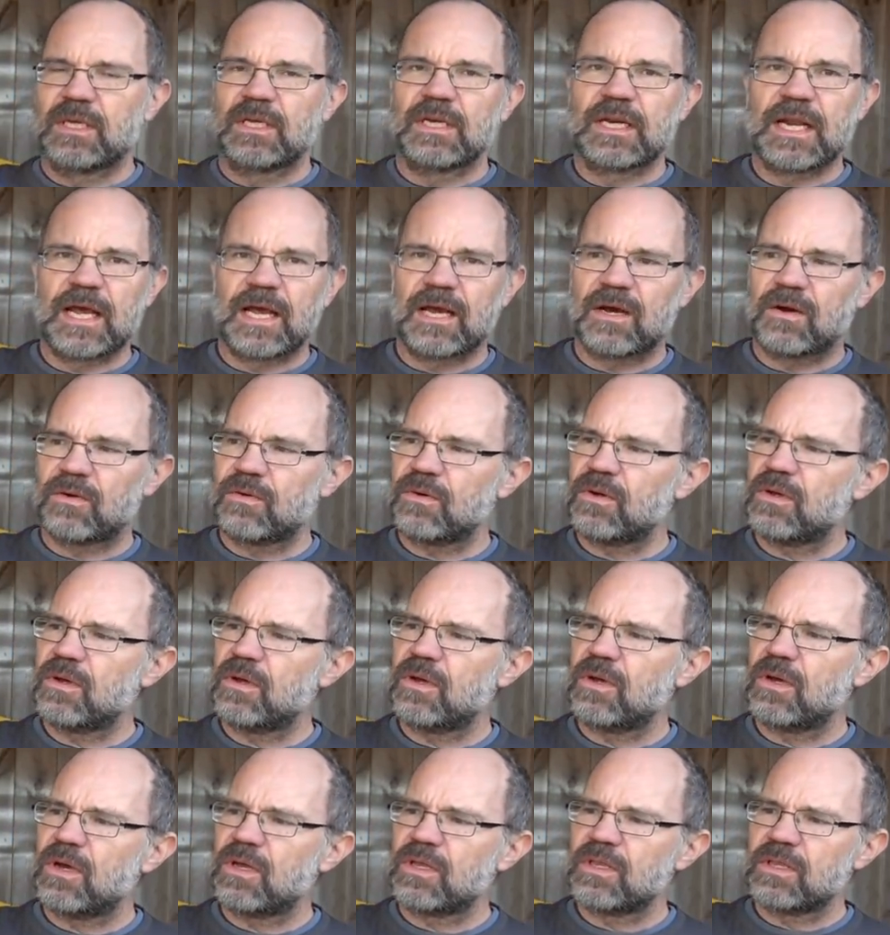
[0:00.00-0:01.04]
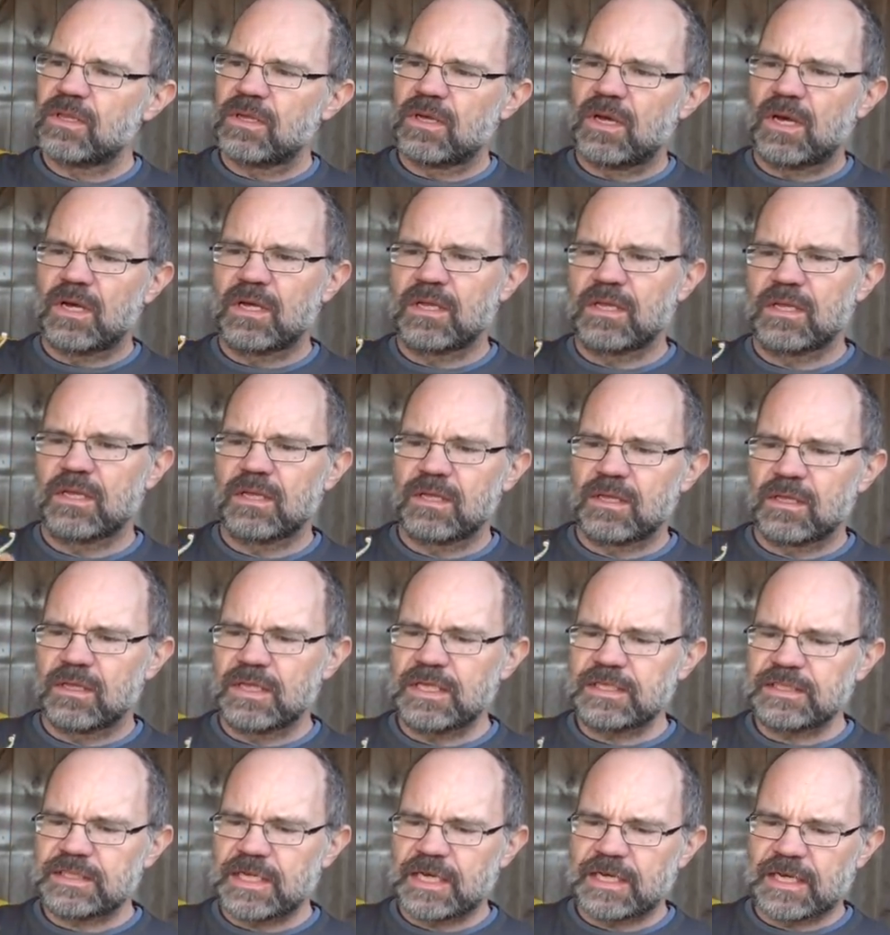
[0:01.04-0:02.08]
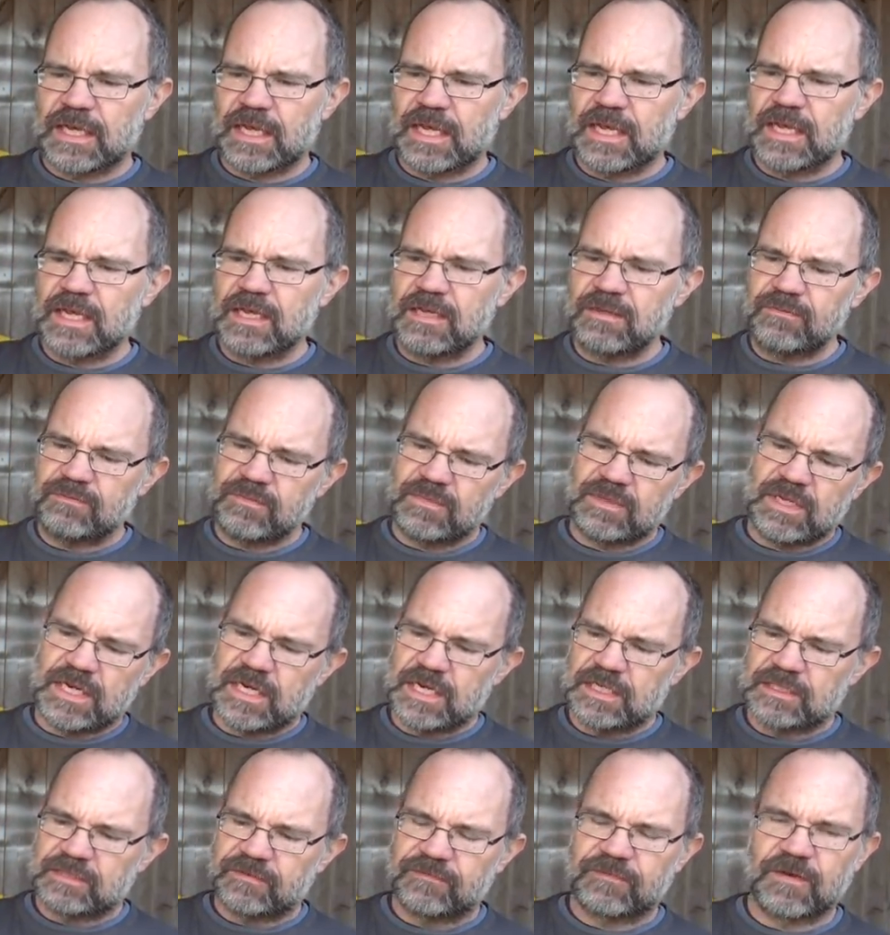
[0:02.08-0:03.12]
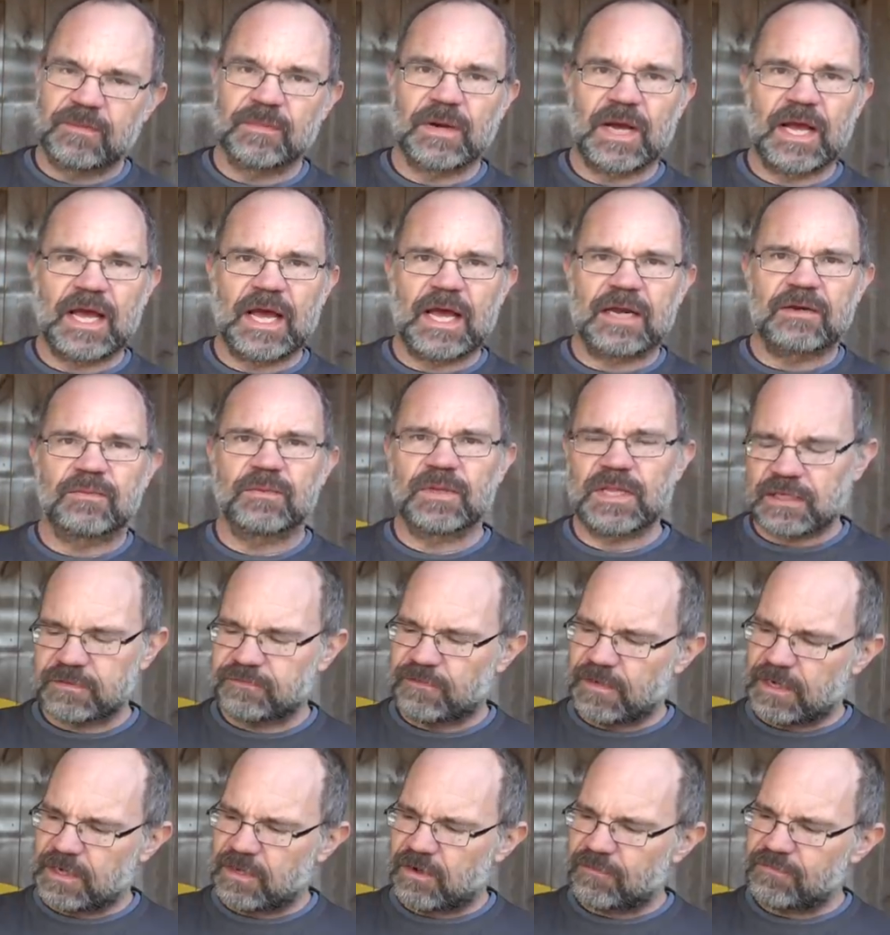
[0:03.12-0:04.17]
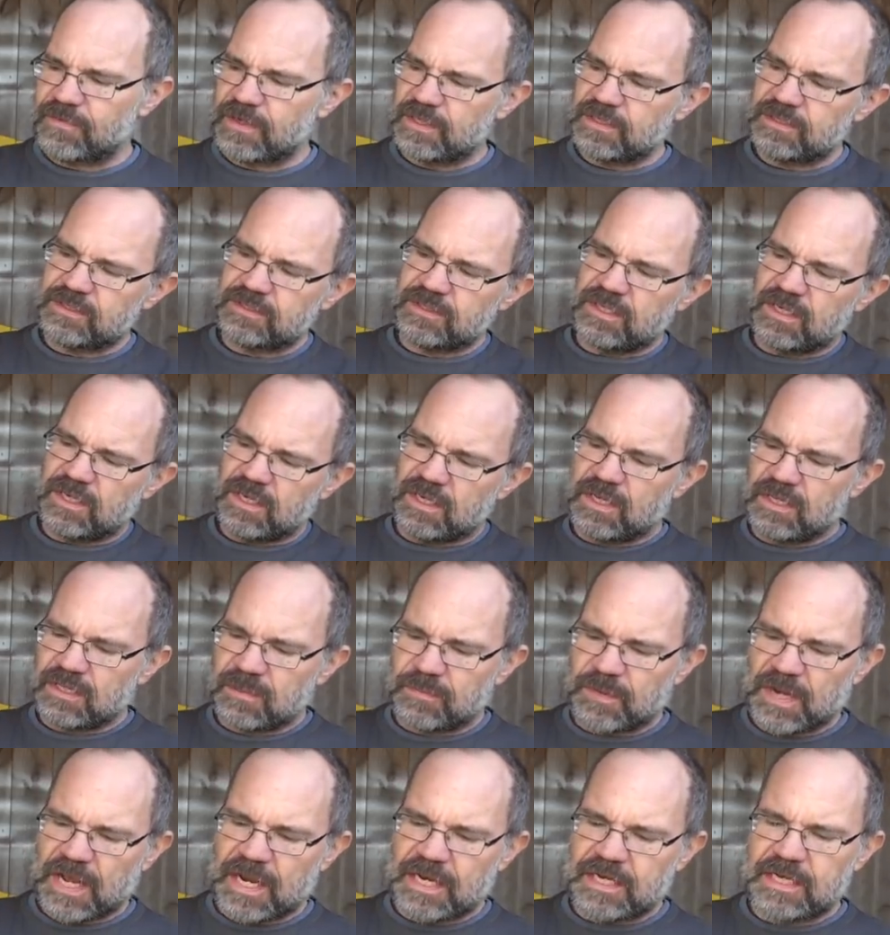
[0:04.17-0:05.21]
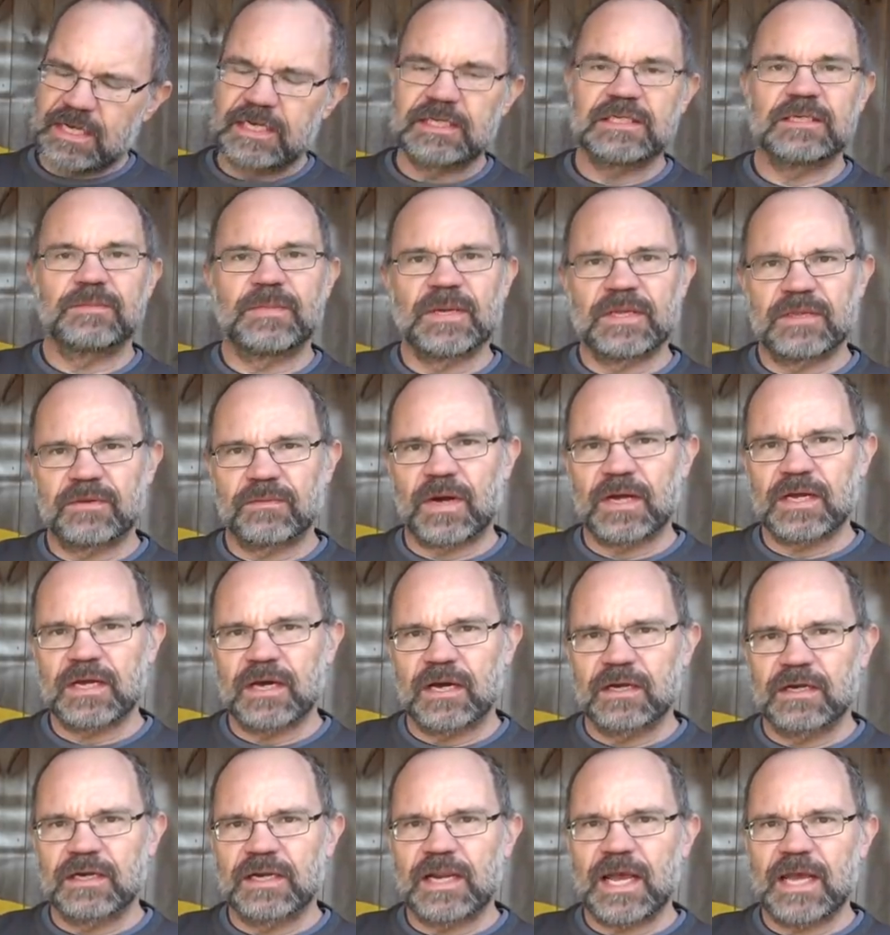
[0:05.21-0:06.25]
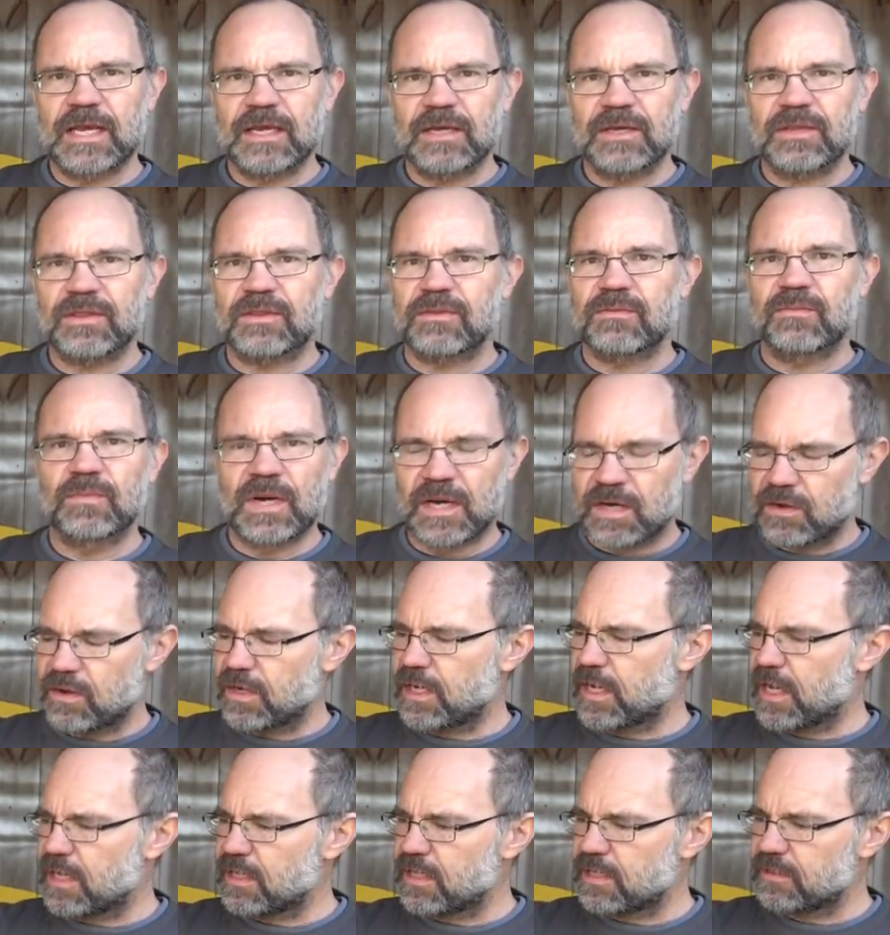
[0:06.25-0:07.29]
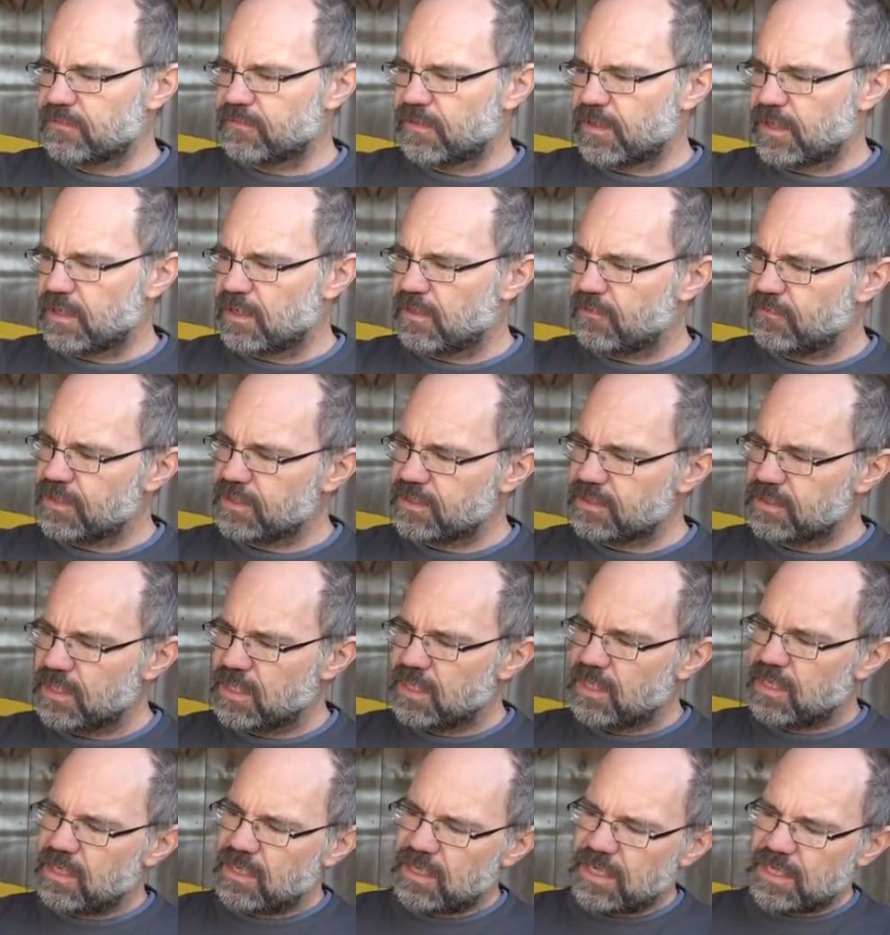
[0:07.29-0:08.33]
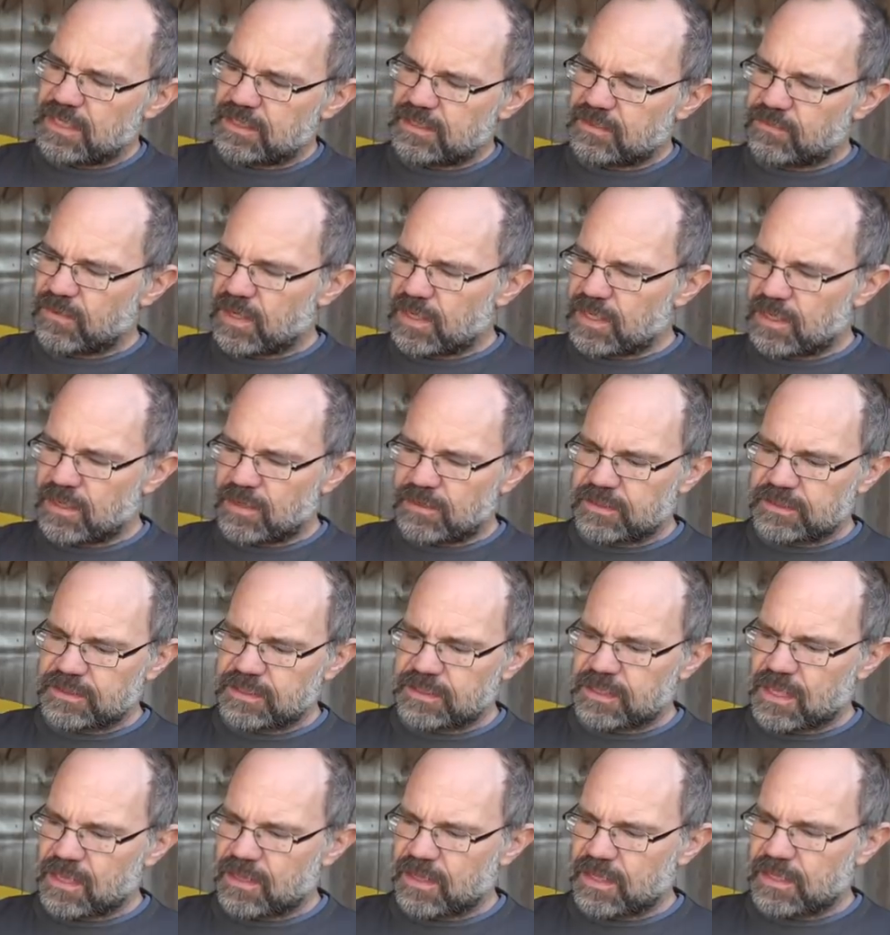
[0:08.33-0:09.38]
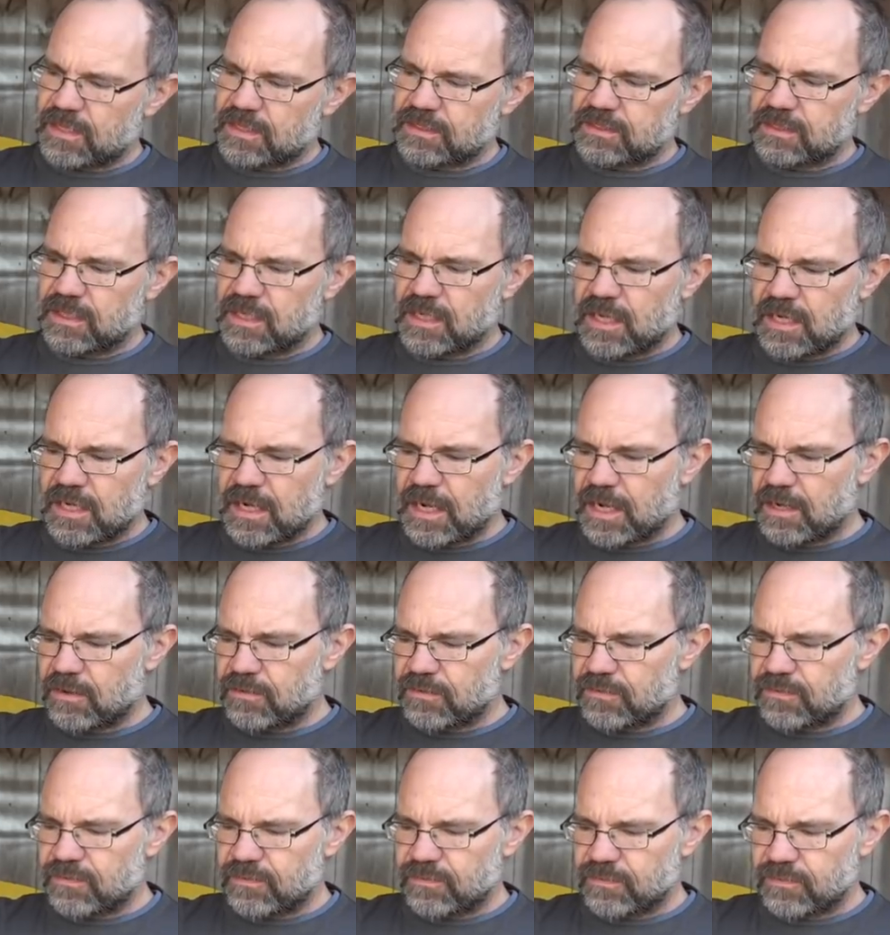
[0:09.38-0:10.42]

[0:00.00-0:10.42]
Now, this dagger here, it needs to fit my hand. Well, that's fairly obvious. The blade needs to be the right kind of length. Well, again, that's fairly obvious. It's the right kind of thickness. Now,